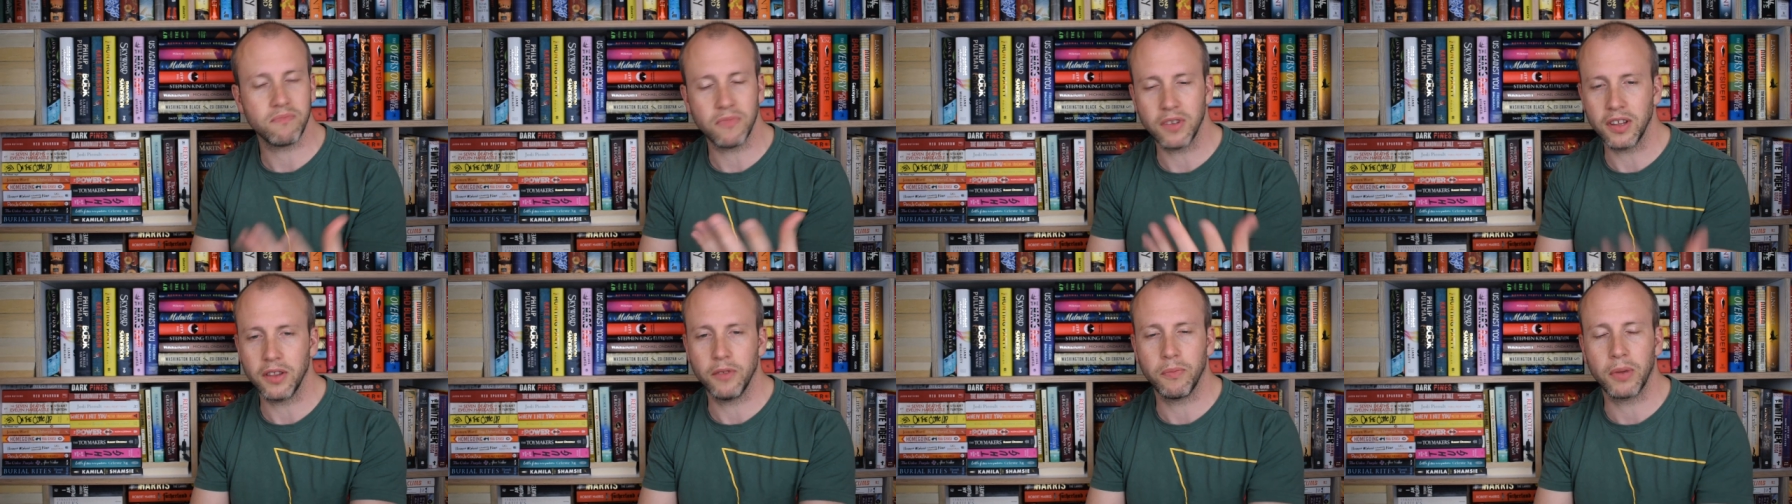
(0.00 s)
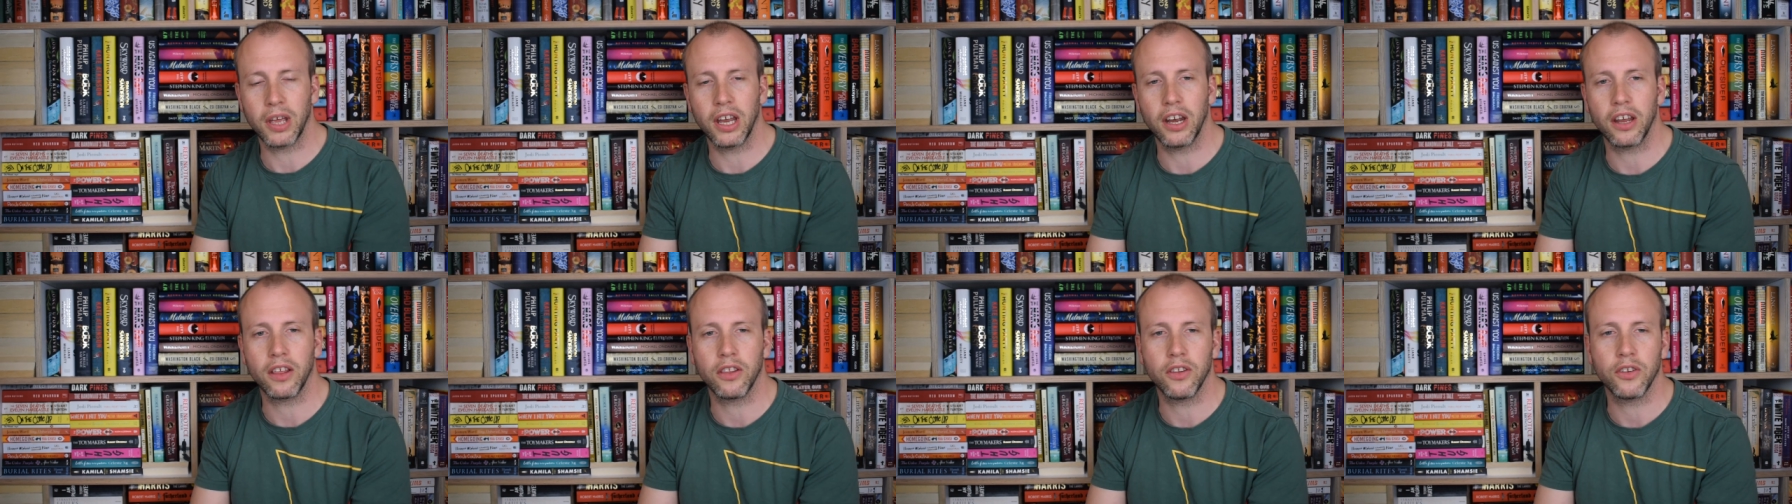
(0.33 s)
at the
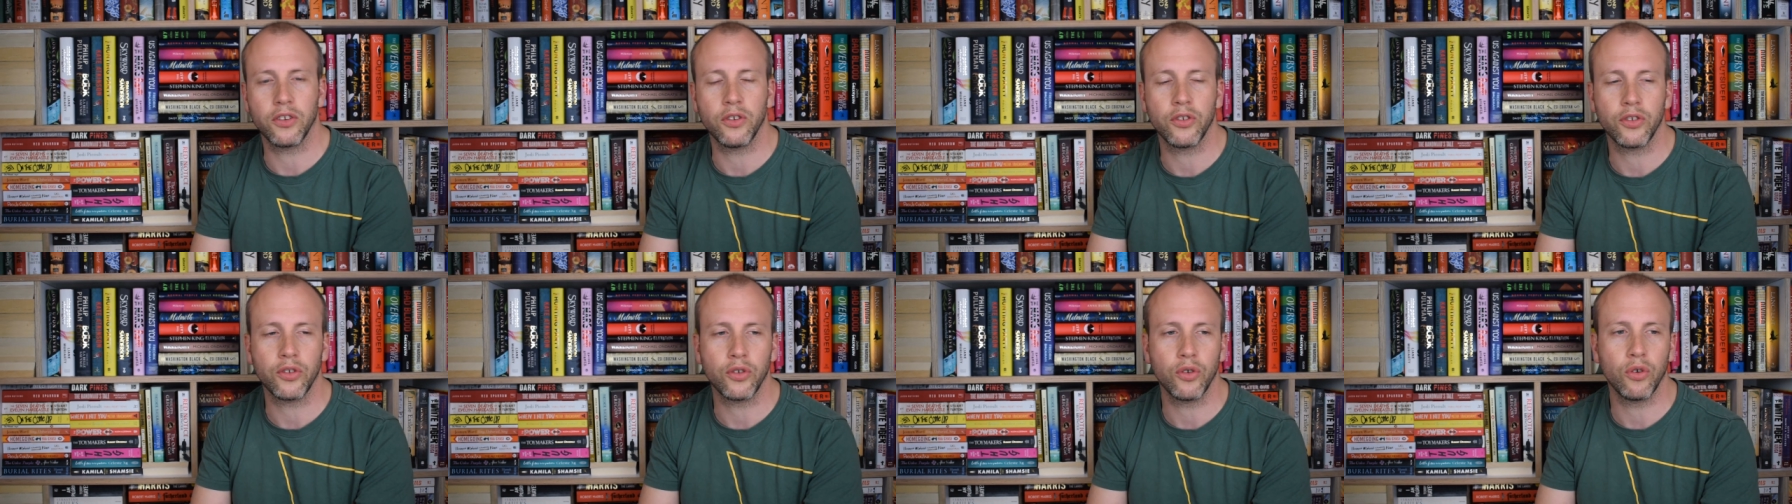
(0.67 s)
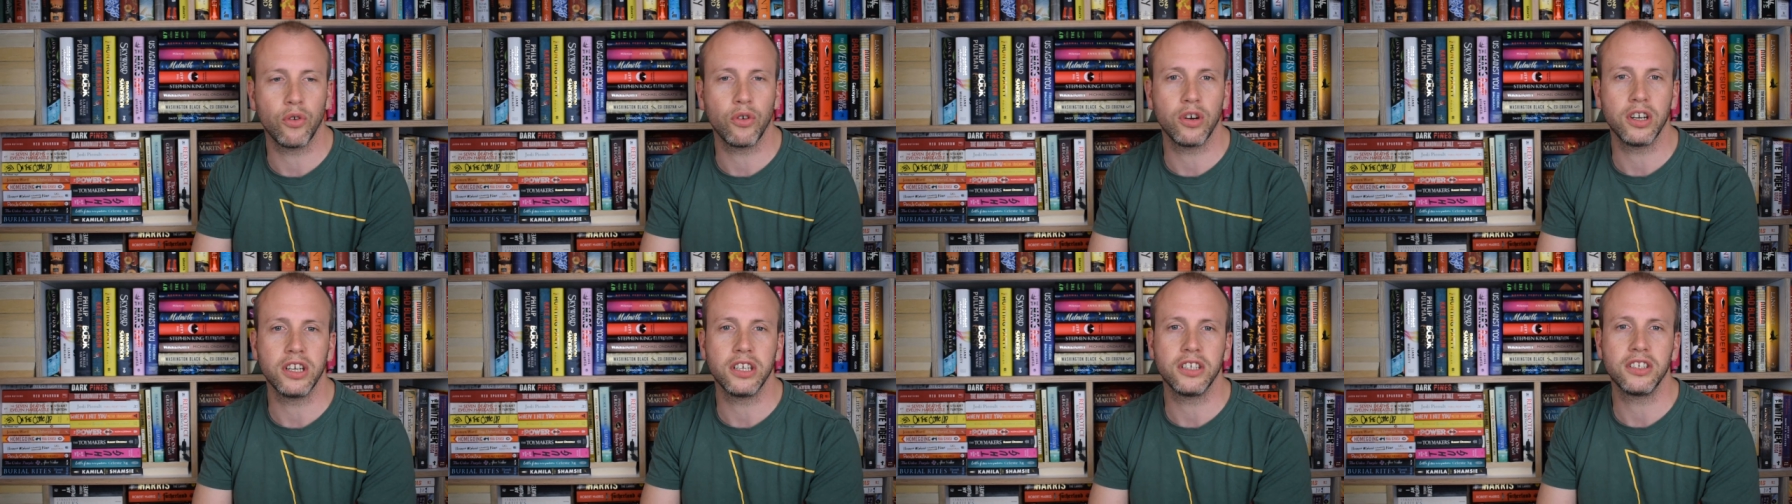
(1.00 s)
beginning of the
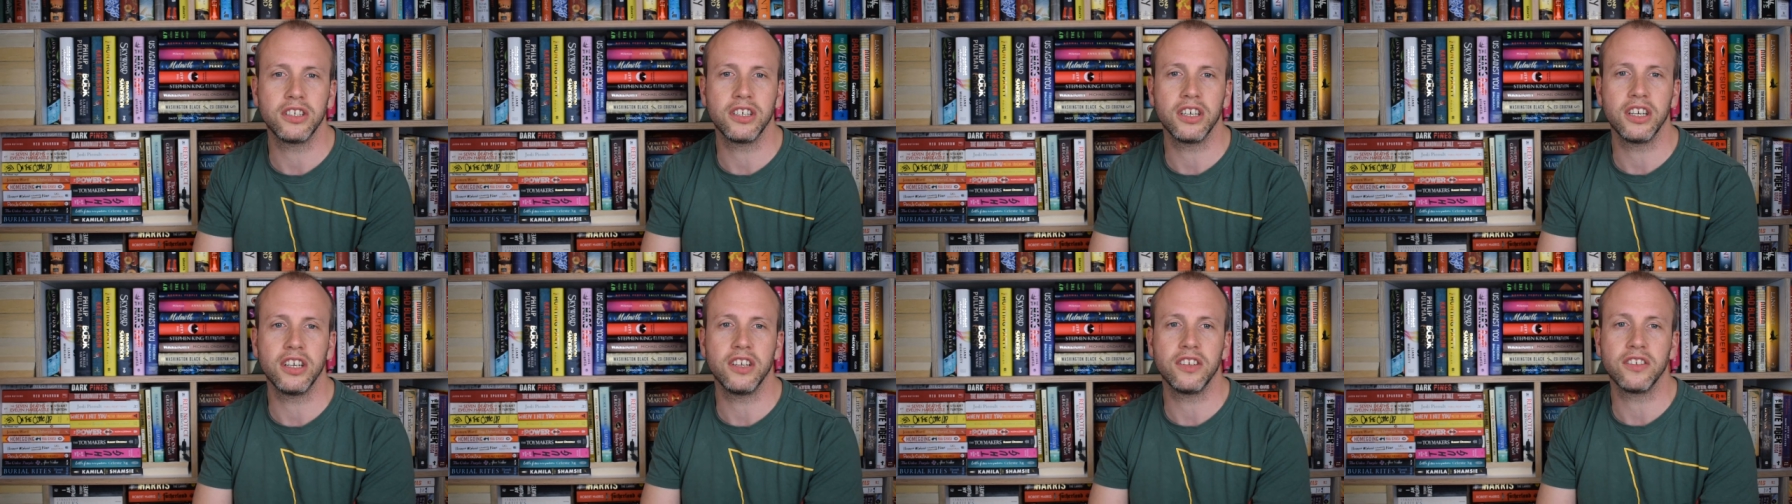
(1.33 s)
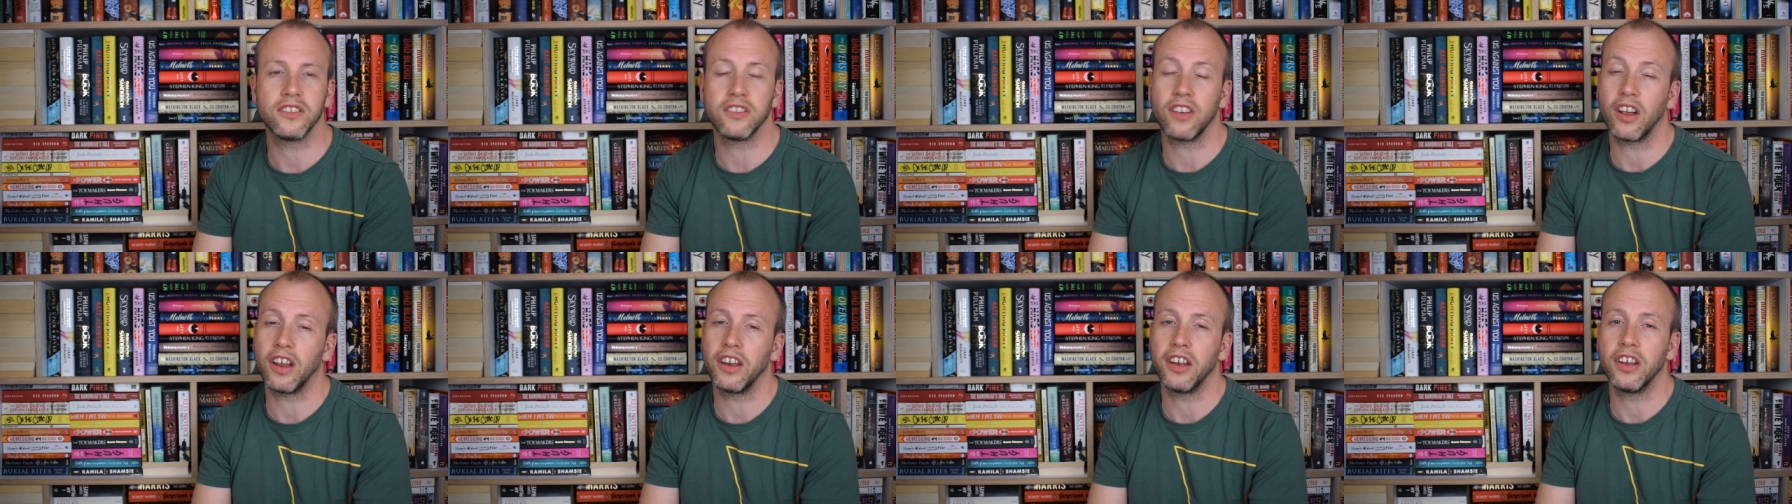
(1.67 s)
story, she's
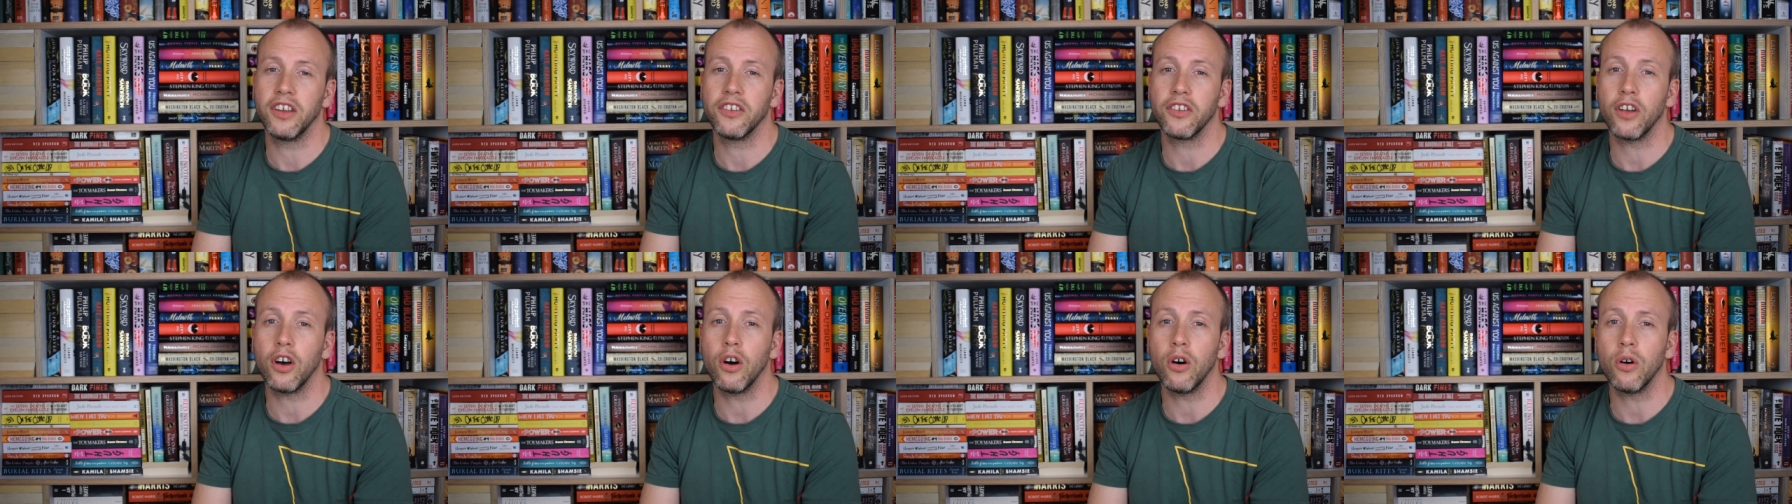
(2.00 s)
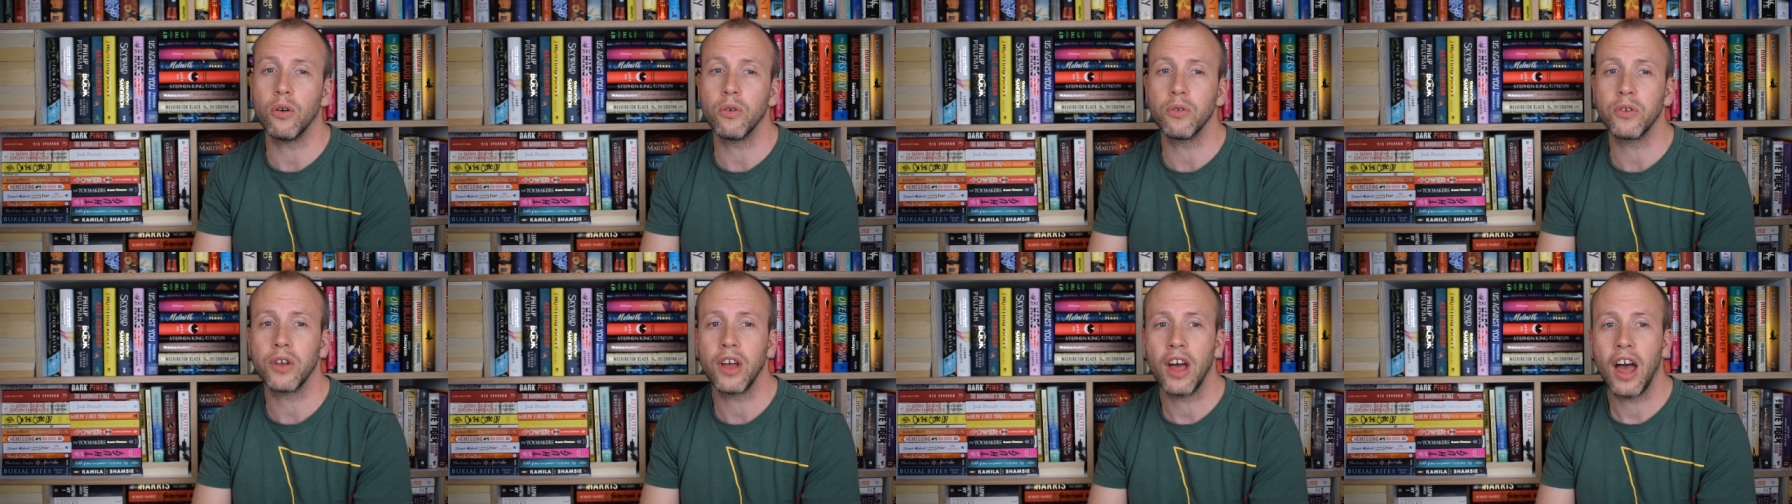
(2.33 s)
nine years
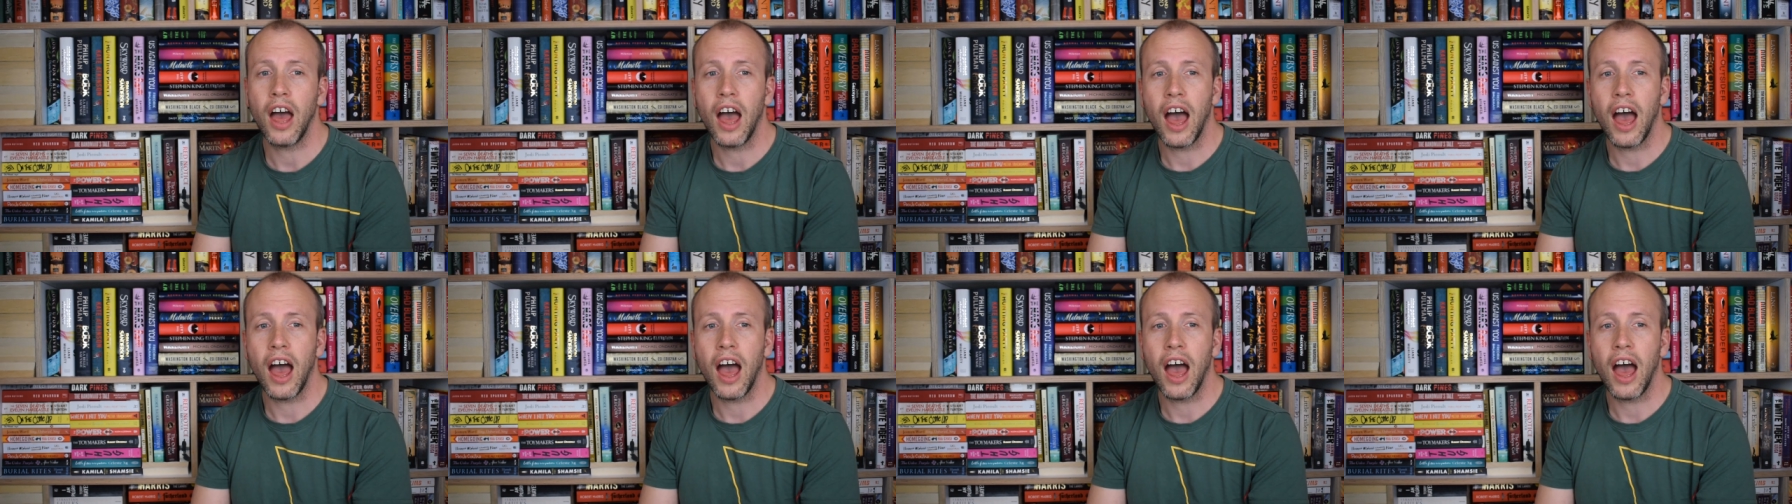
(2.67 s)
old,